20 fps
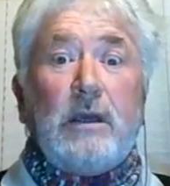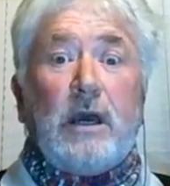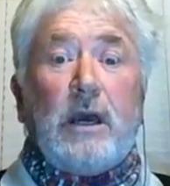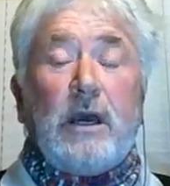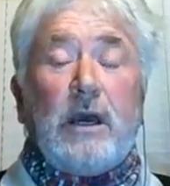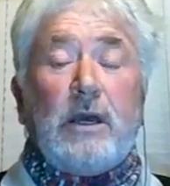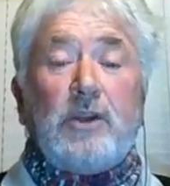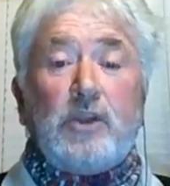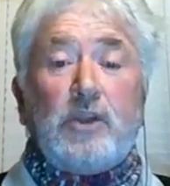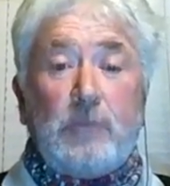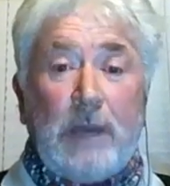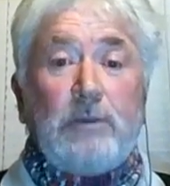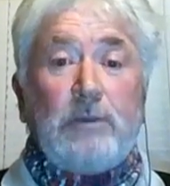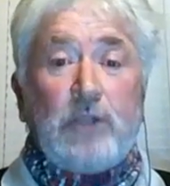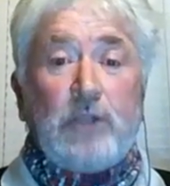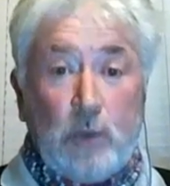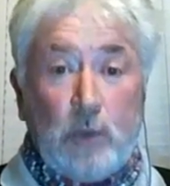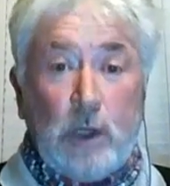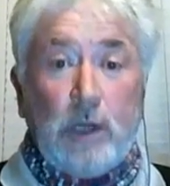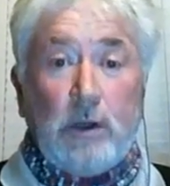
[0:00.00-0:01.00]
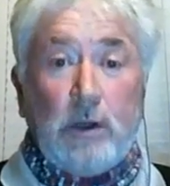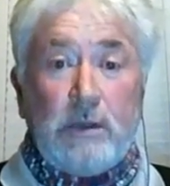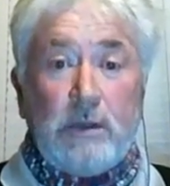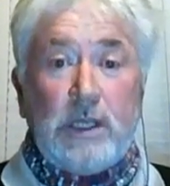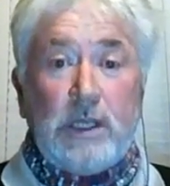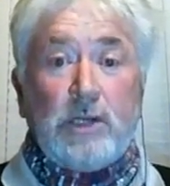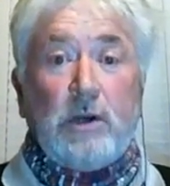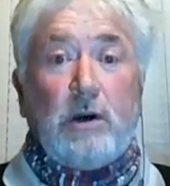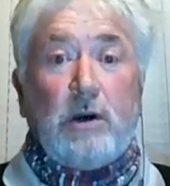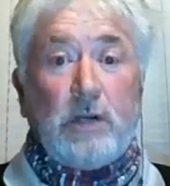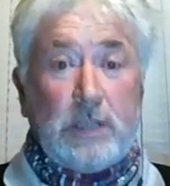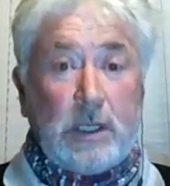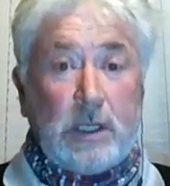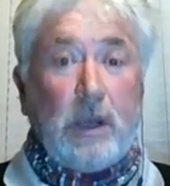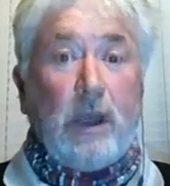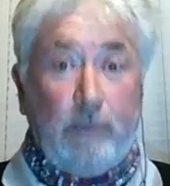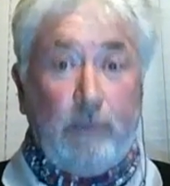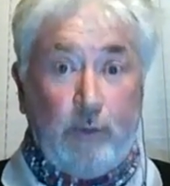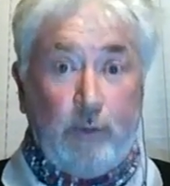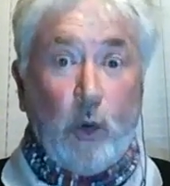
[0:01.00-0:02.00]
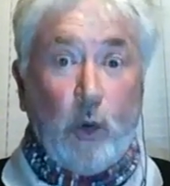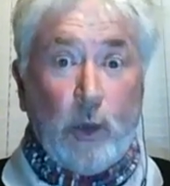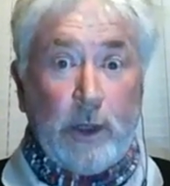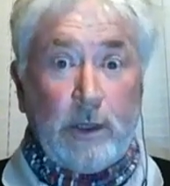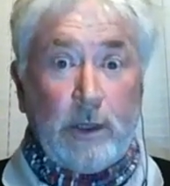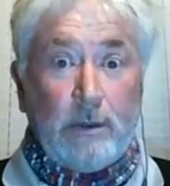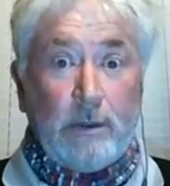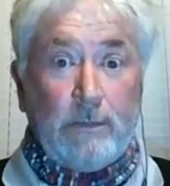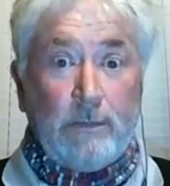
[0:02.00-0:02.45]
to be able to work on these cars going forward.